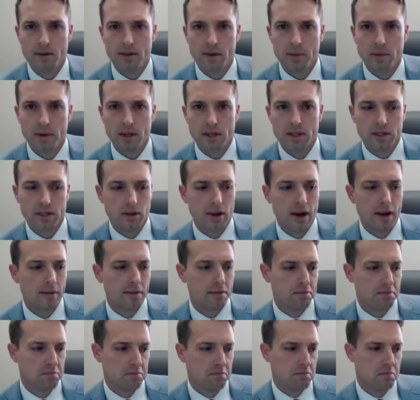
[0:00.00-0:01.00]
thing because you
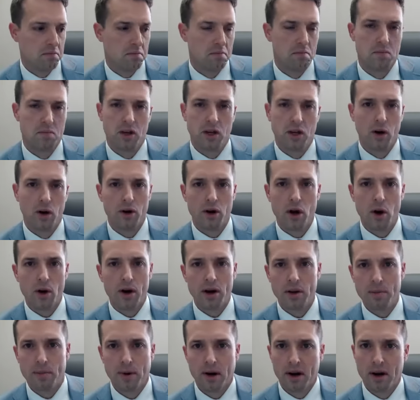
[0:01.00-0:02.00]
don't know
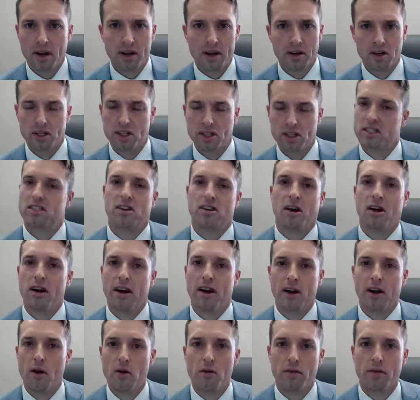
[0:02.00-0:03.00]
anybody and you're just
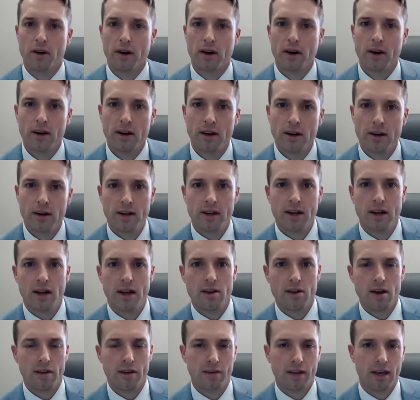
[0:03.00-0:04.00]
starting over.
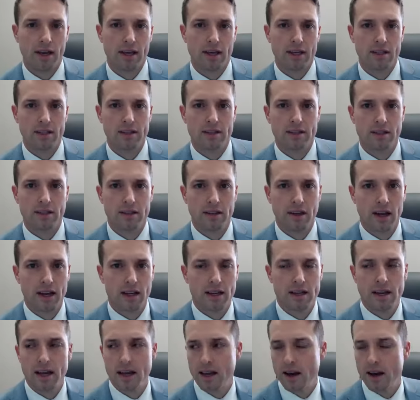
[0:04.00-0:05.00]
You have kids and you got to
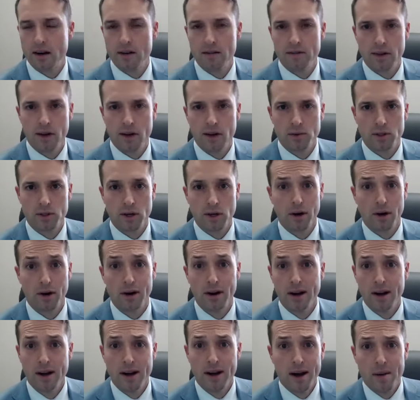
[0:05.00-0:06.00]
take care of them.
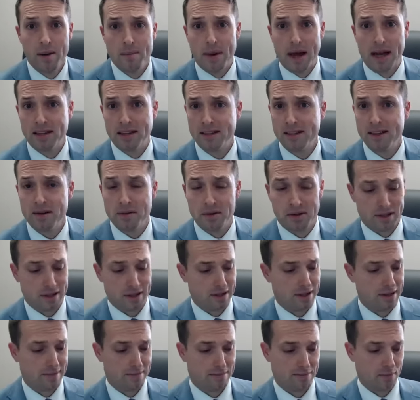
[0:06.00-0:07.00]
So basically it was
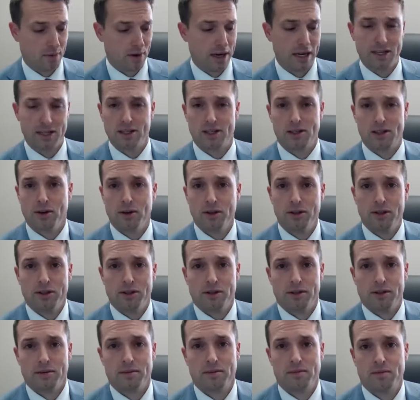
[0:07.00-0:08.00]
just what I just told
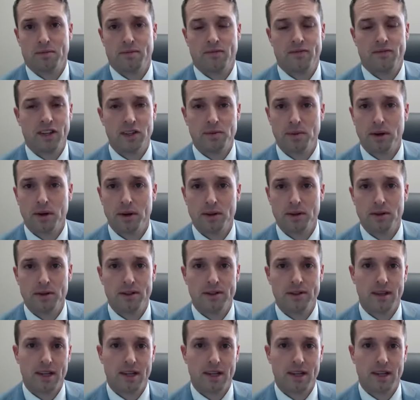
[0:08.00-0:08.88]
you, FSBOs,